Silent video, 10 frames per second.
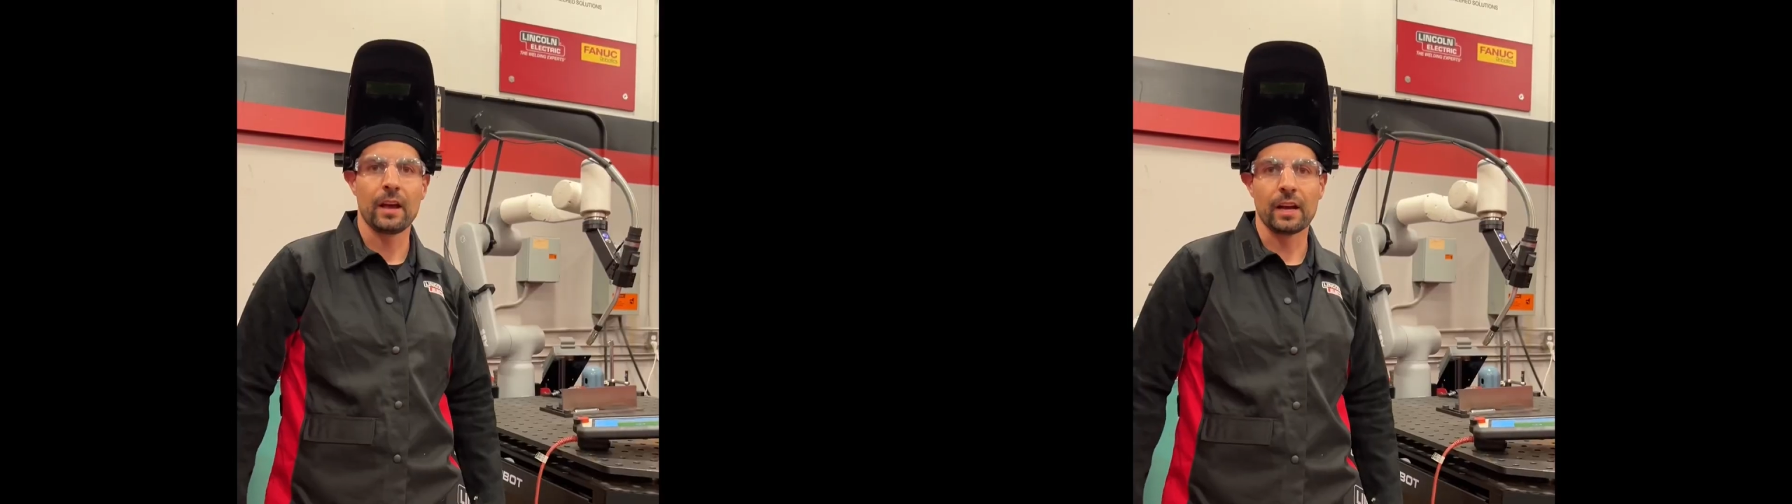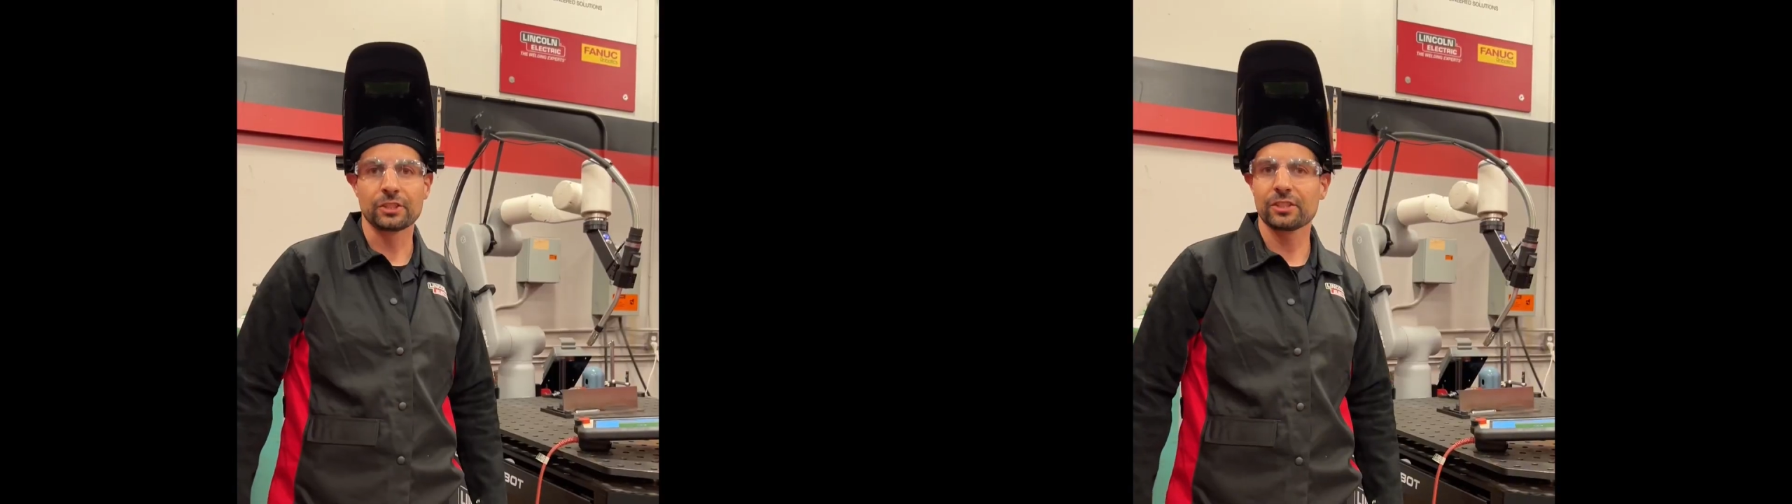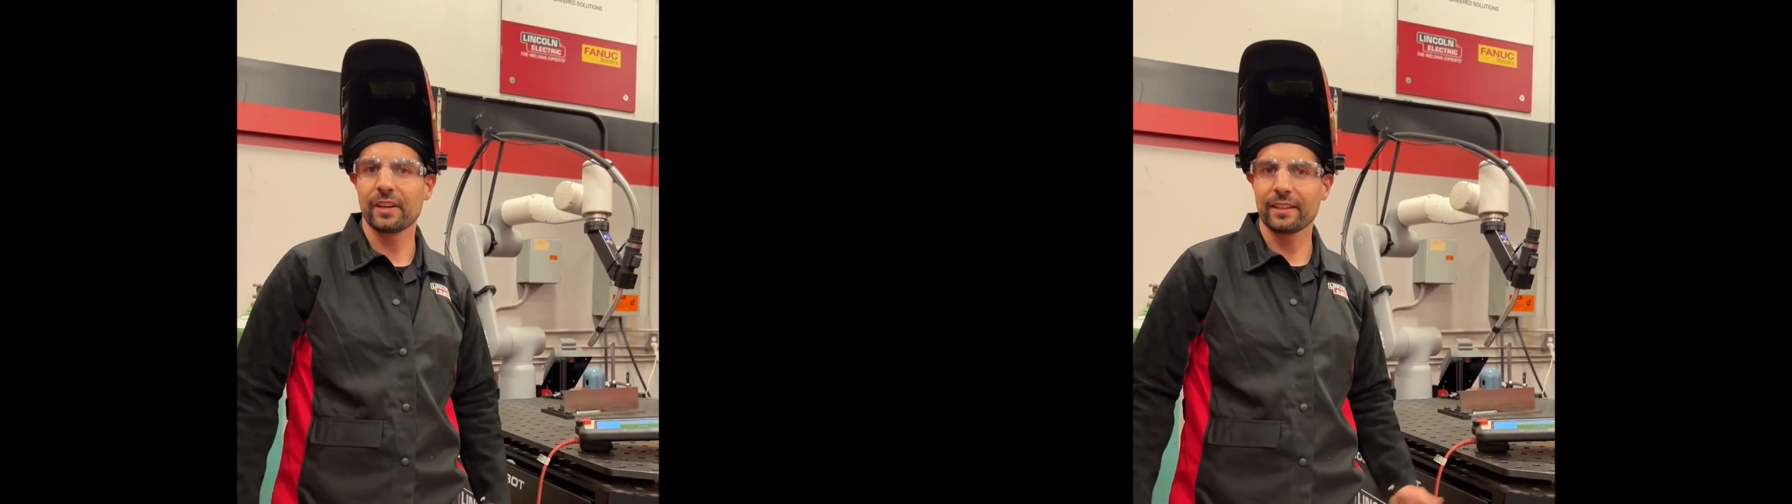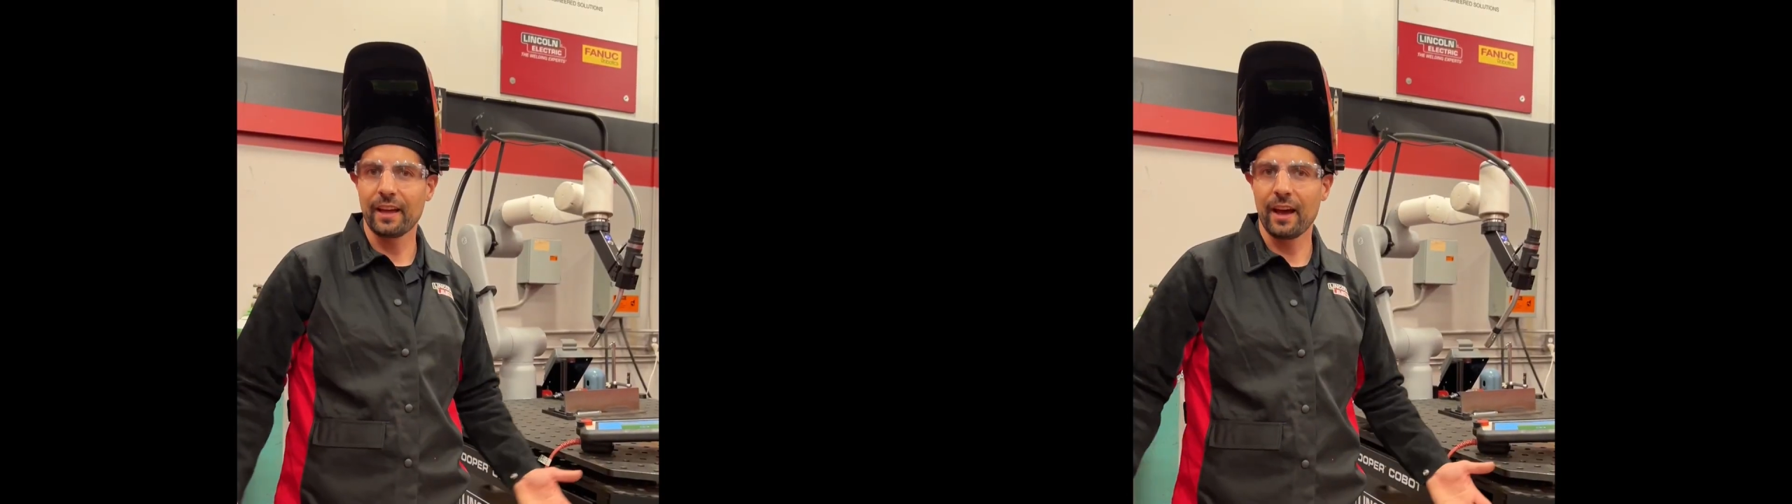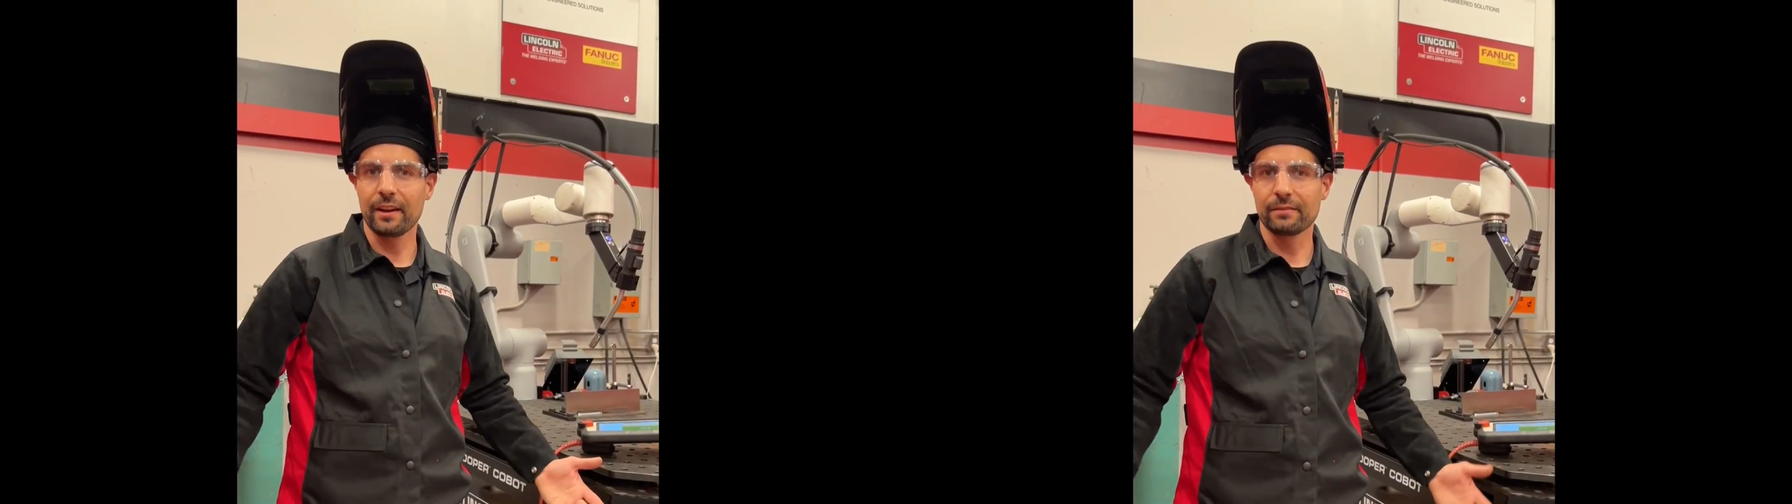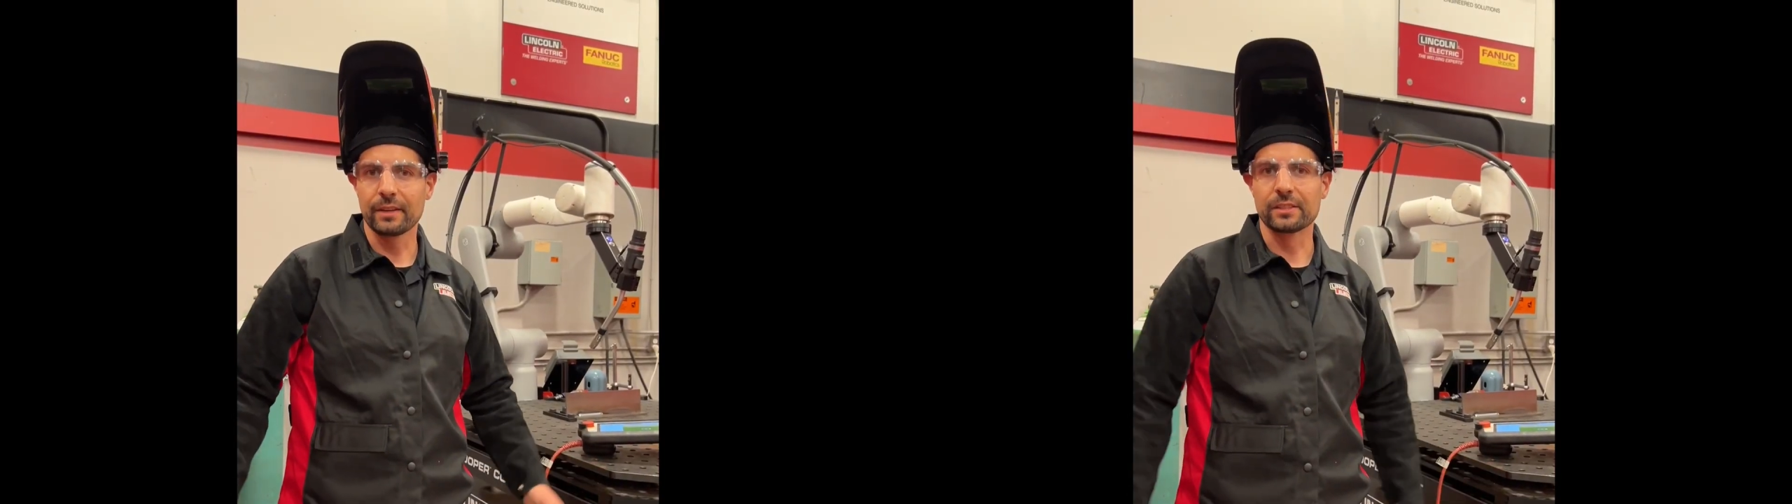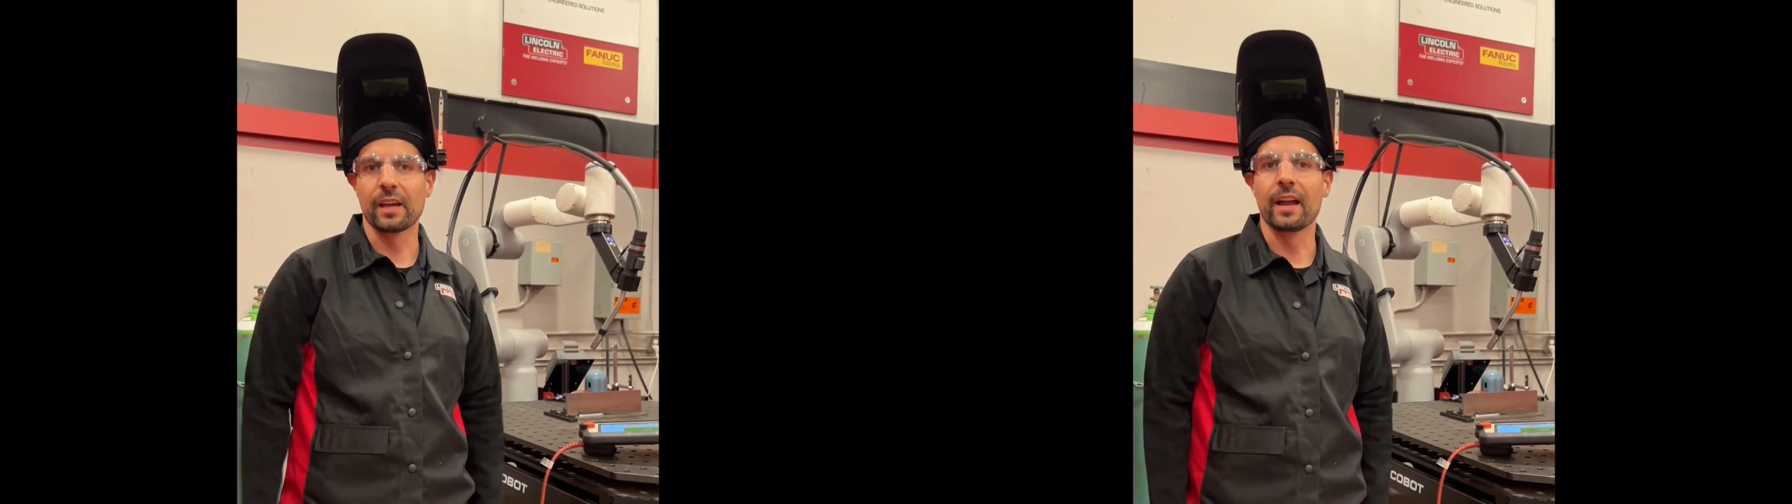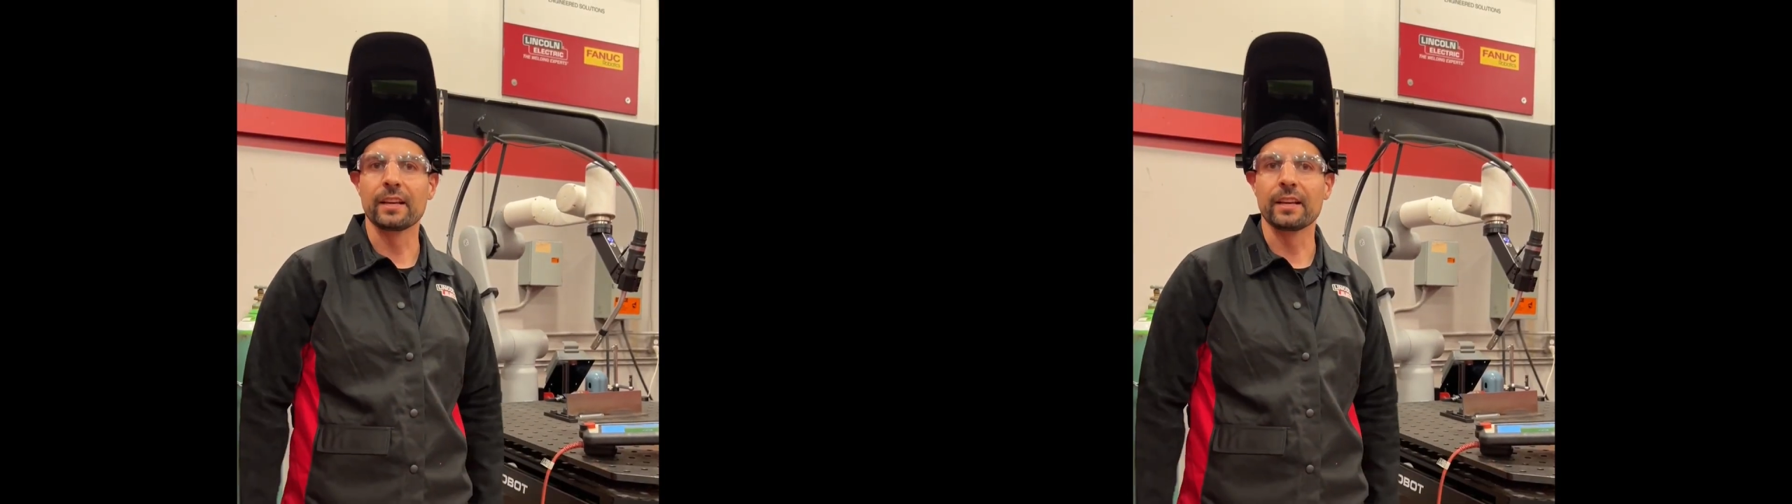Just like that, it's that